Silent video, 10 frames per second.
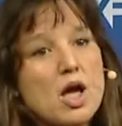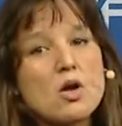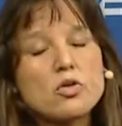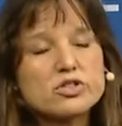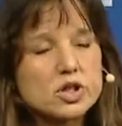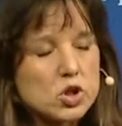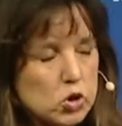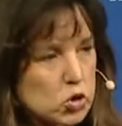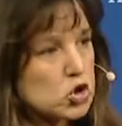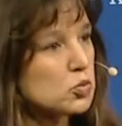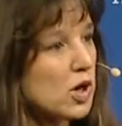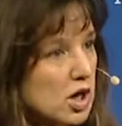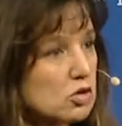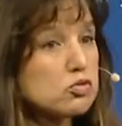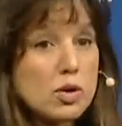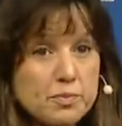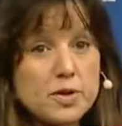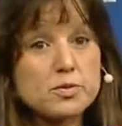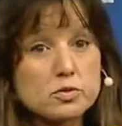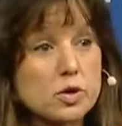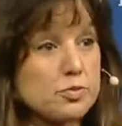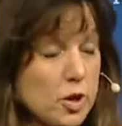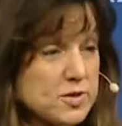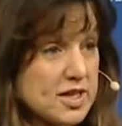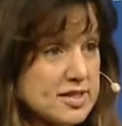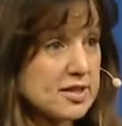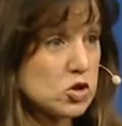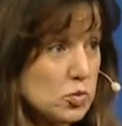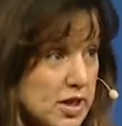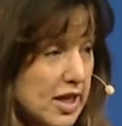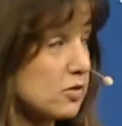was a huge part of what people were protesting to begin